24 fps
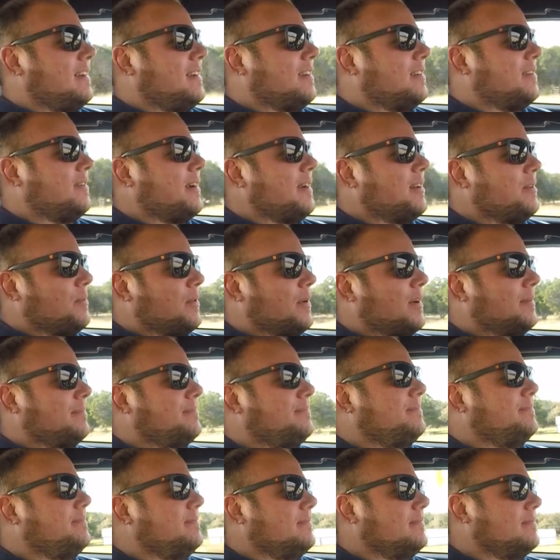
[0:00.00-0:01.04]
Granted, we're
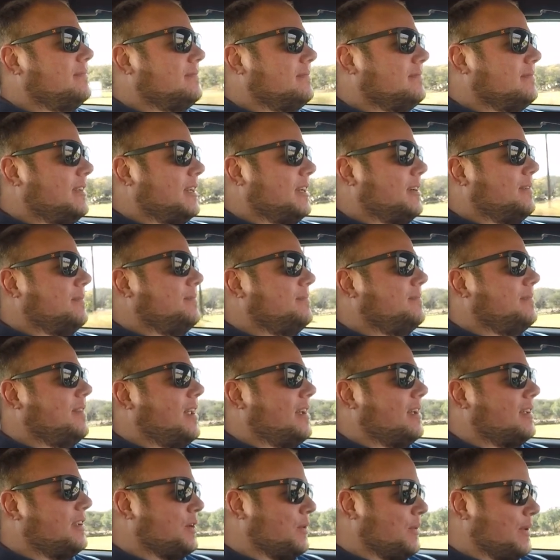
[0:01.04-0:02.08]

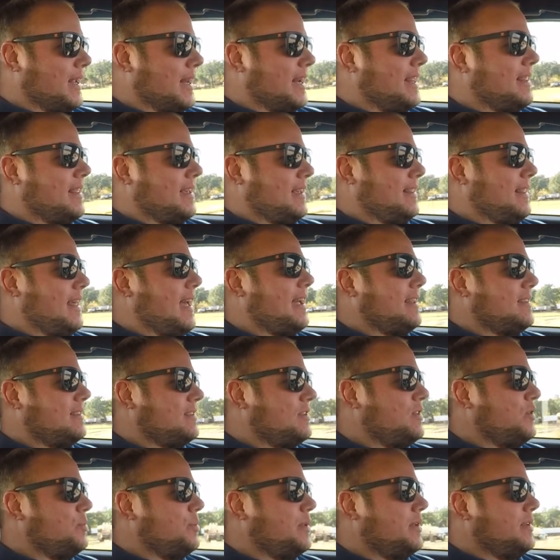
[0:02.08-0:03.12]
not going anything that
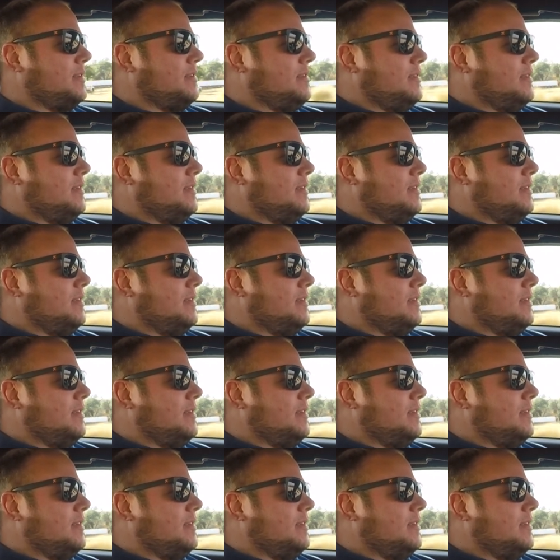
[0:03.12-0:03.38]
stupid